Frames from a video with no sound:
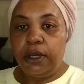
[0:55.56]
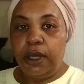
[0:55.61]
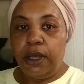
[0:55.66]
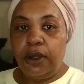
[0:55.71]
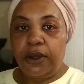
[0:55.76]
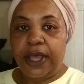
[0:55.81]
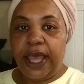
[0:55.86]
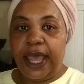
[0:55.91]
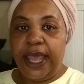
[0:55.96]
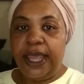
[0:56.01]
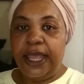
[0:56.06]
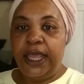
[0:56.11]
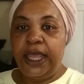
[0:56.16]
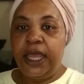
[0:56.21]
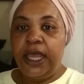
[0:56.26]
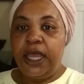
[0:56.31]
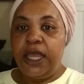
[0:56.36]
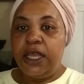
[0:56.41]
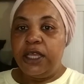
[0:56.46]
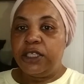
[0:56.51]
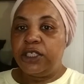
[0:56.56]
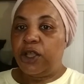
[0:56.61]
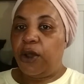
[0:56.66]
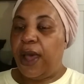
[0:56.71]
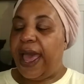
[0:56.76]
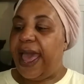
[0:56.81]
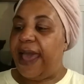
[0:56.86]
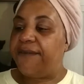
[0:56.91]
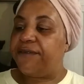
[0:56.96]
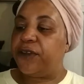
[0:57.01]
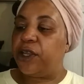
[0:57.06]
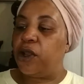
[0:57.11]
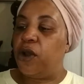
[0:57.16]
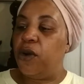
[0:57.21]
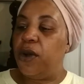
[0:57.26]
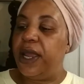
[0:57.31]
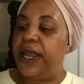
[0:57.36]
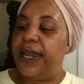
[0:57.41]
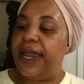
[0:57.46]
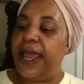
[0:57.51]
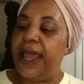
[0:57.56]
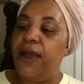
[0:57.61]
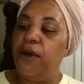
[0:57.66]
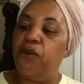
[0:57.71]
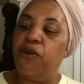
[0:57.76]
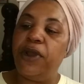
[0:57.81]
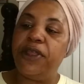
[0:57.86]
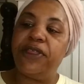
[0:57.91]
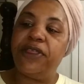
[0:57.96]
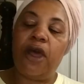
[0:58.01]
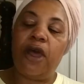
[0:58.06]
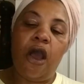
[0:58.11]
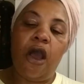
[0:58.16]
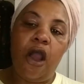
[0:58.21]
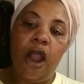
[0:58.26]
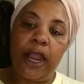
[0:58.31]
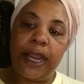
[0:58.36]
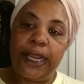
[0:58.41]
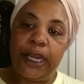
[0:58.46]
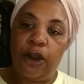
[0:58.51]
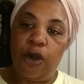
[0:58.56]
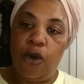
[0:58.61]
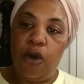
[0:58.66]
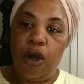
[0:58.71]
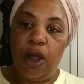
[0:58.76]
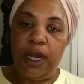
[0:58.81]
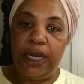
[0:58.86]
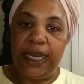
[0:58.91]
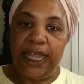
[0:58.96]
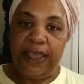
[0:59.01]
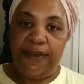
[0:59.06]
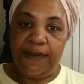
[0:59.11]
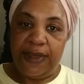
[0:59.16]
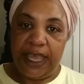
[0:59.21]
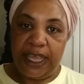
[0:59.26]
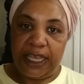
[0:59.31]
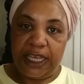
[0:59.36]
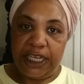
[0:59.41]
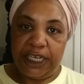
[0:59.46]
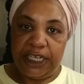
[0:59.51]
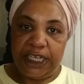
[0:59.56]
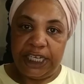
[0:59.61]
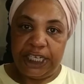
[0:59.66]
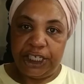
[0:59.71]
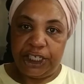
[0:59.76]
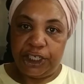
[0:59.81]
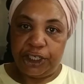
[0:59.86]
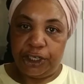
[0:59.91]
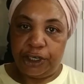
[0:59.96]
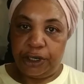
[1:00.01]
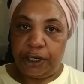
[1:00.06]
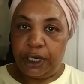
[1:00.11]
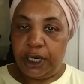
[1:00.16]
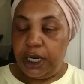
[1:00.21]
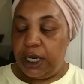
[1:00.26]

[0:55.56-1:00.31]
okay? So I have to go in now with the Argan Oil leave-in conditioner.